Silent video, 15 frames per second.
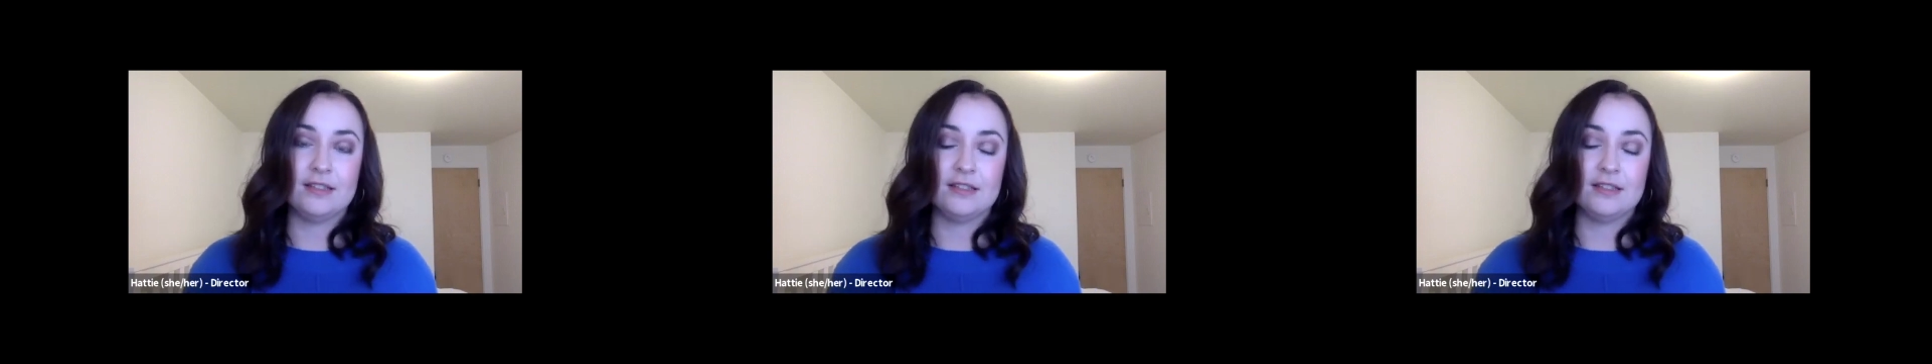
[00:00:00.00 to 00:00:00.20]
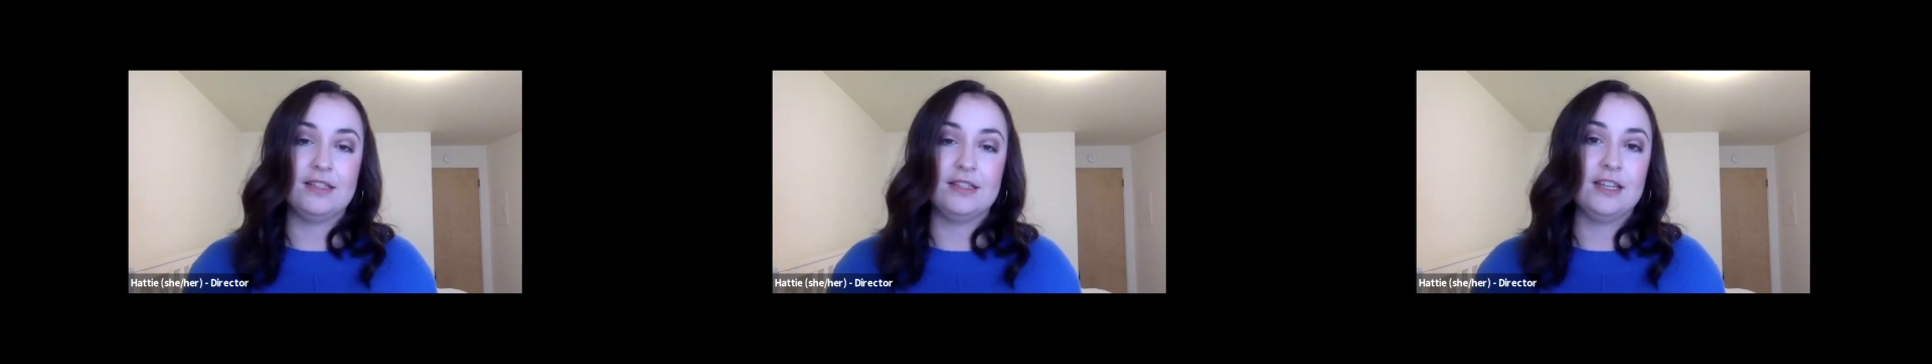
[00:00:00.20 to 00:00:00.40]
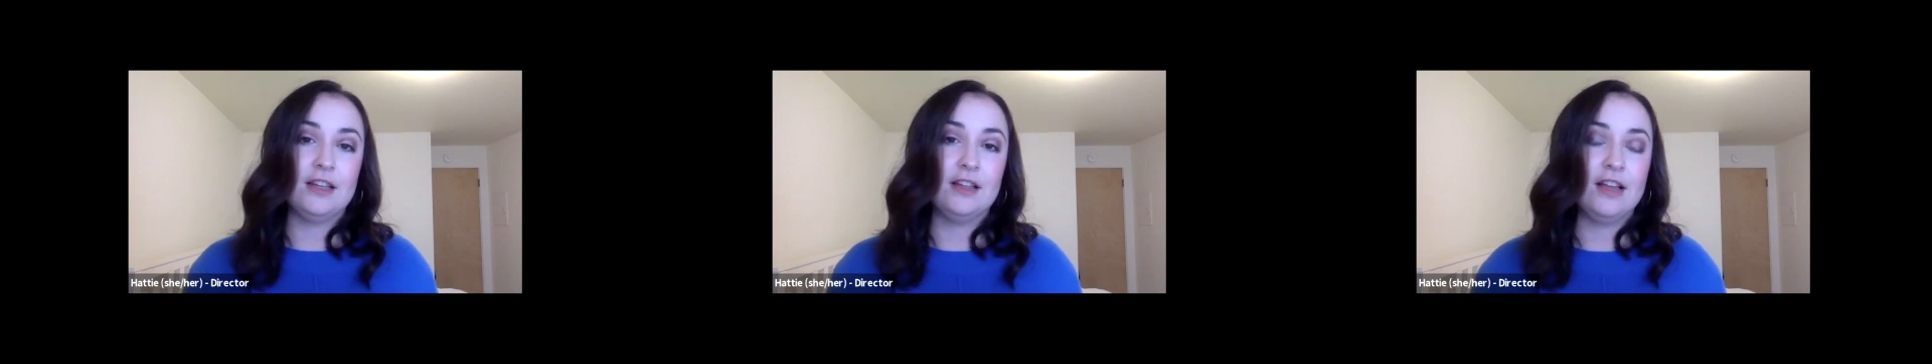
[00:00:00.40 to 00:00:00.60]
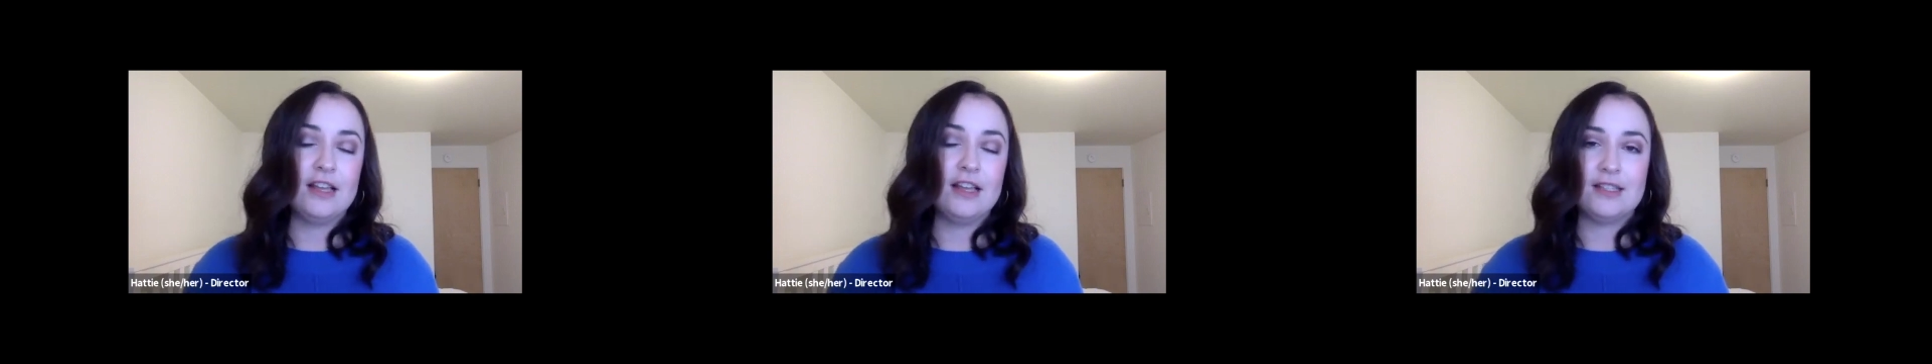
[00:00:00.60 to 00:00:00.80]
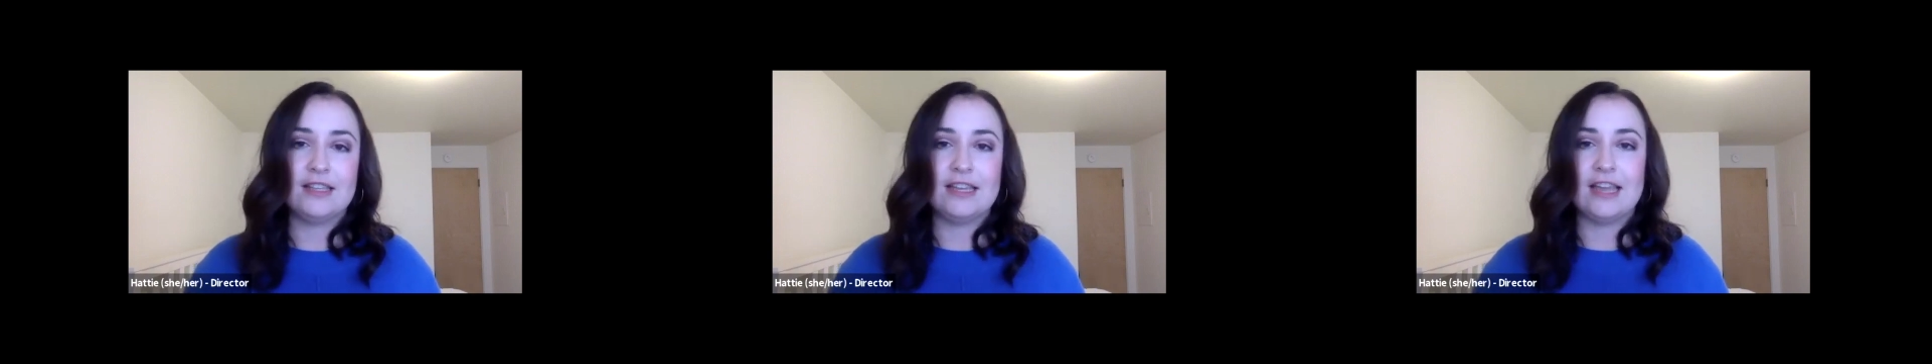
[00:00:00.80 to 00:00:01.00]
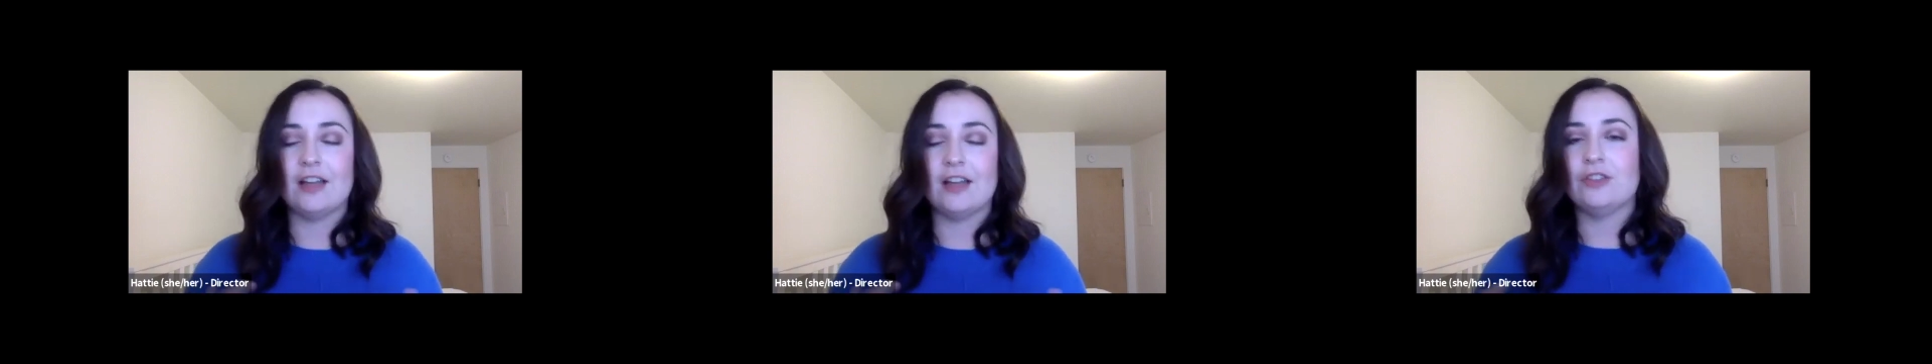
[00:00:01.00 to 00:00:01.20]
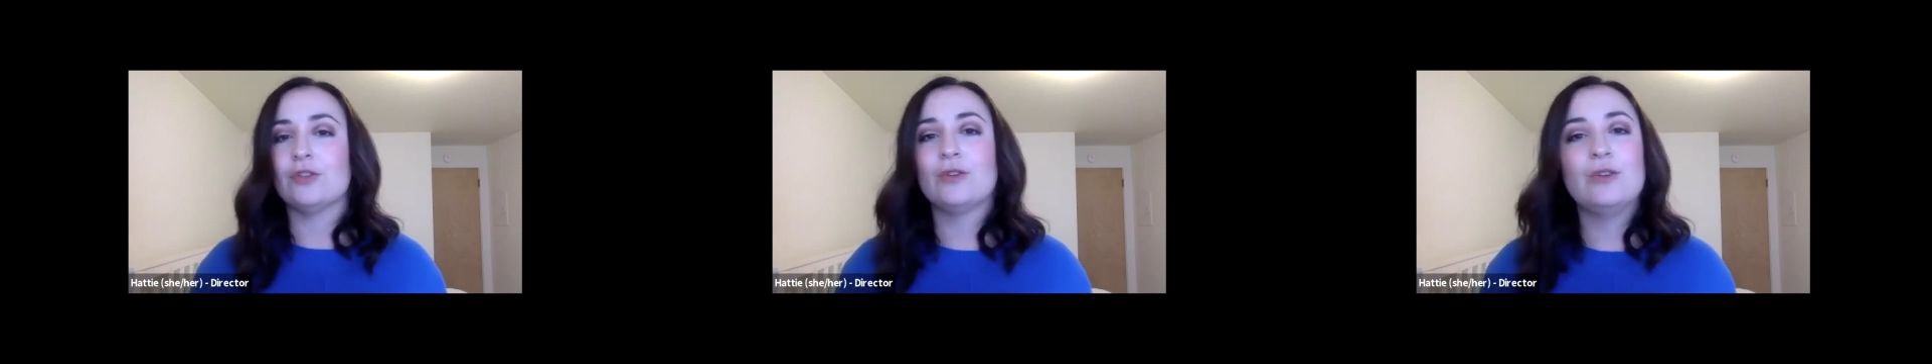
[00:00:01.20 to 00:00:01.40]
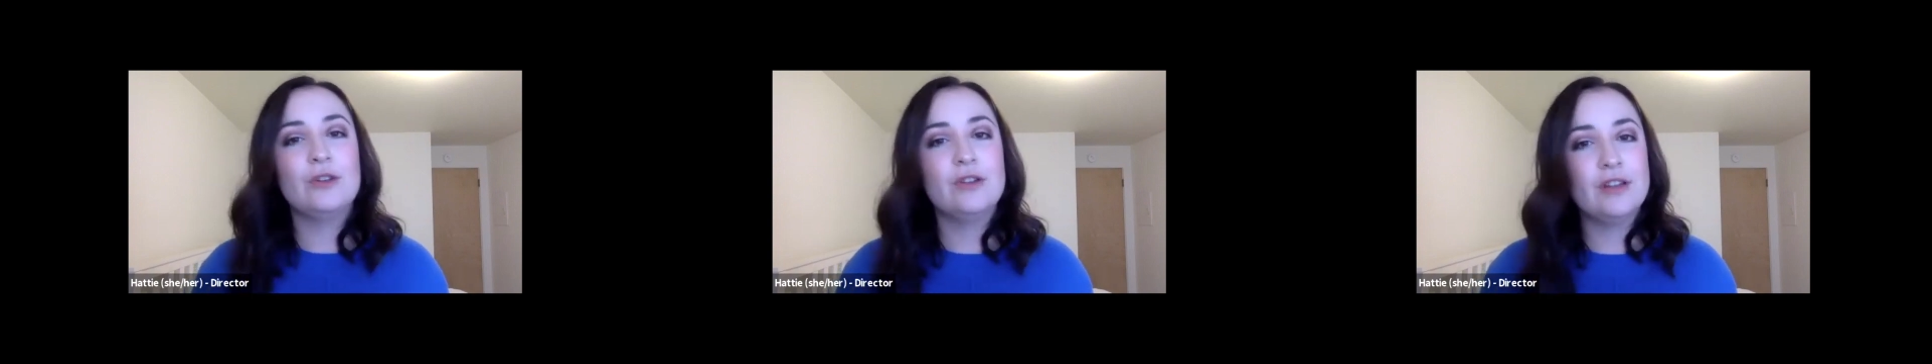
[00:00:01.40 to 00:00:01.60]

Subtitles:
still as theatrical